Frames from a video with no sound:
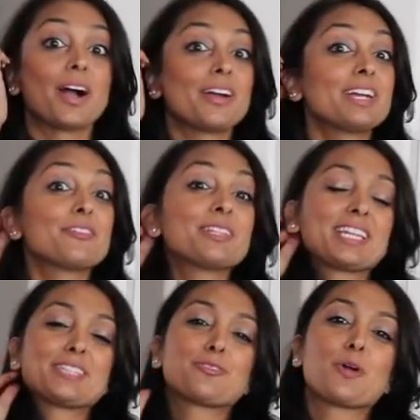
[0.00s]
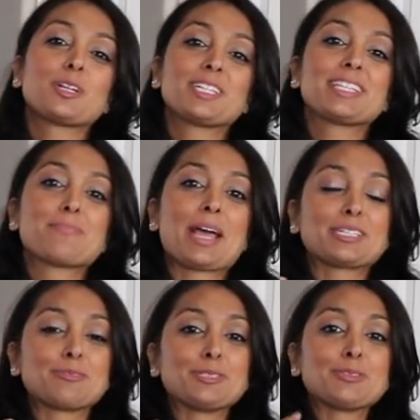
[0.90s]
All right, everyone, thanks for watching the Back
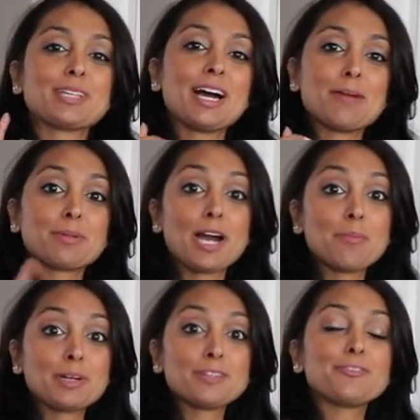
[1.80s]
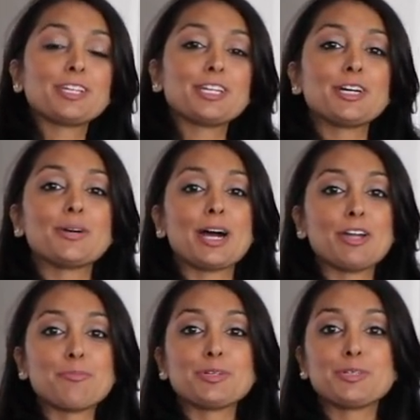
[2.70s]
to Roots Khaman video. I
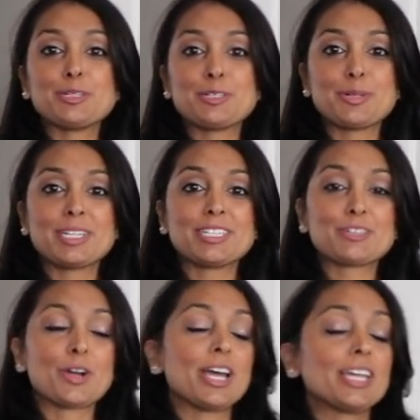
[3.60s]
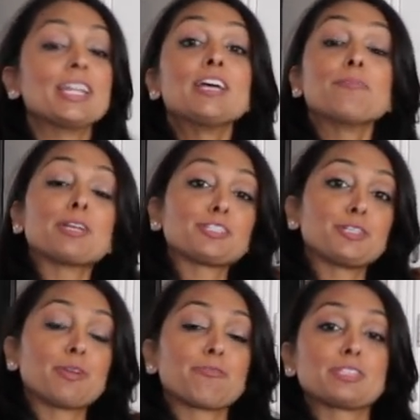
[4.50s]
hope you do enjoy it and try it. Make sure
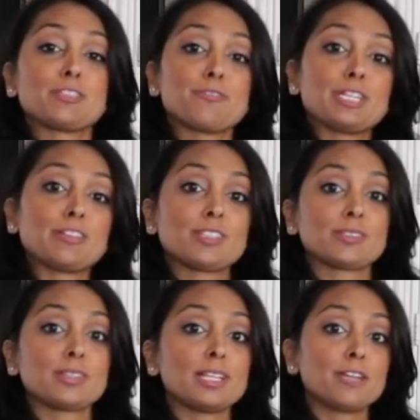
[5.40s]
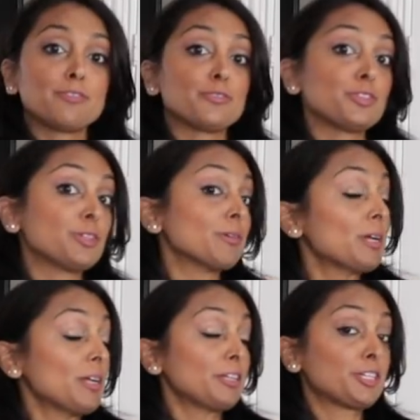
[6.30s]
you reference the videos on the left if you're
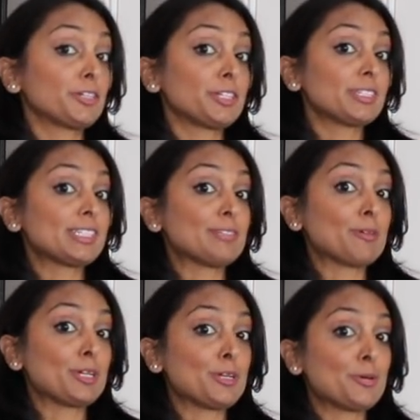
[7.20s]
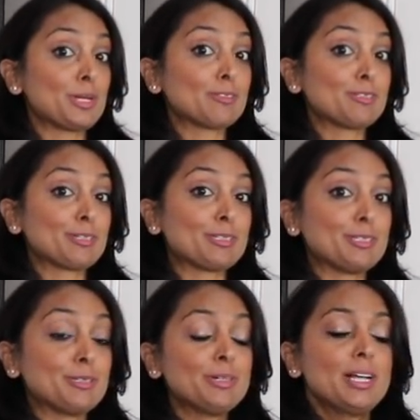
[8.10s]
curious and want to know what else you can
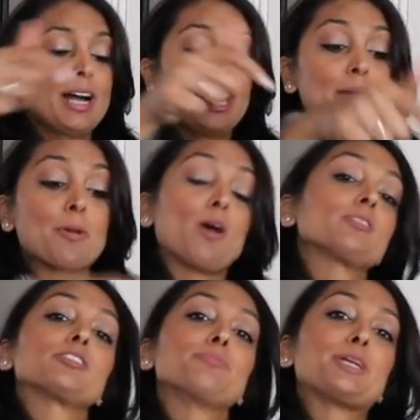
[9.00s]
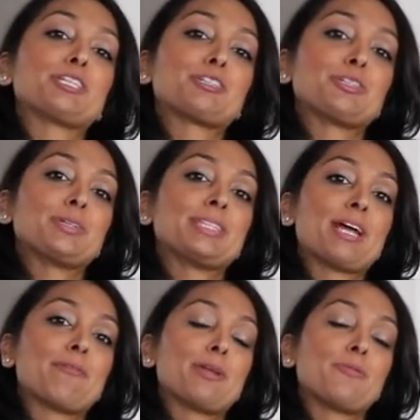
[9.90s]
do. Also, make sure you hit
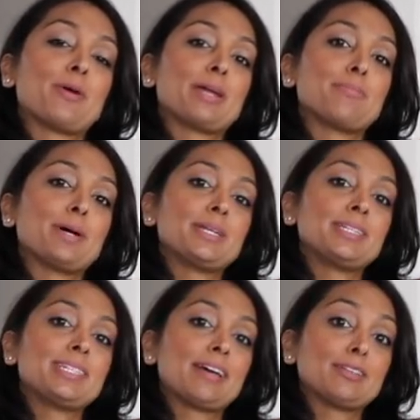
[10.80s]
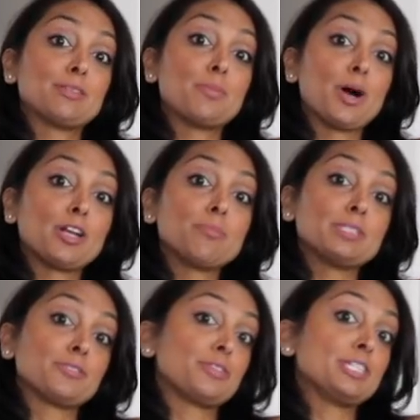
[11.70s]
that red and white button down at the bottom.
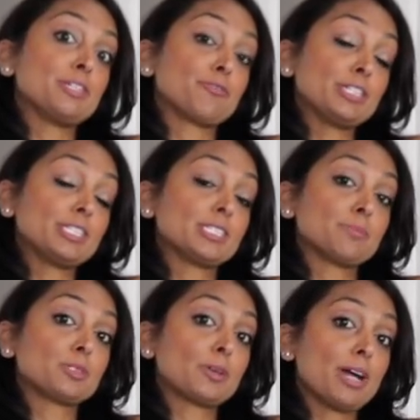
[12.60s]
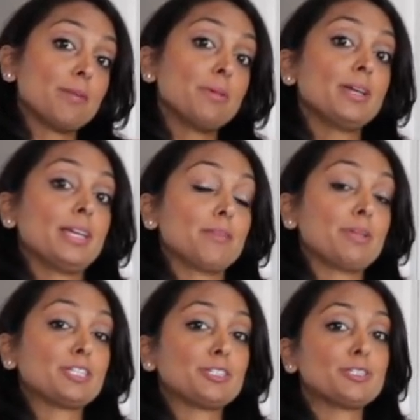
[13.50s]
It's free to subscribe, and
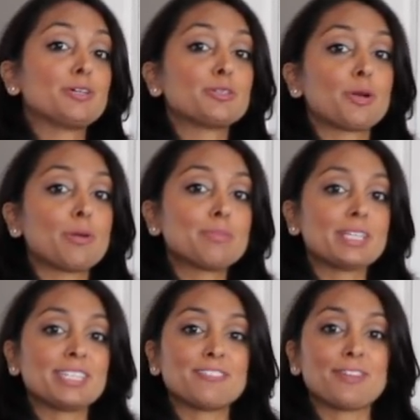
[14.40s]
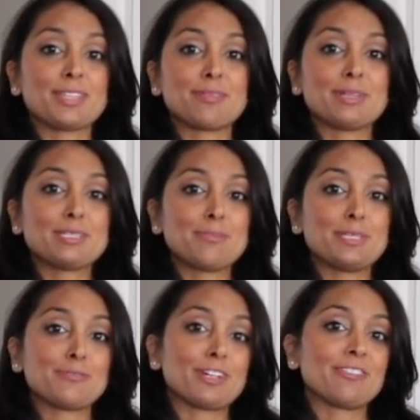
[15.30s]
make sure you go to our website to find the recipes for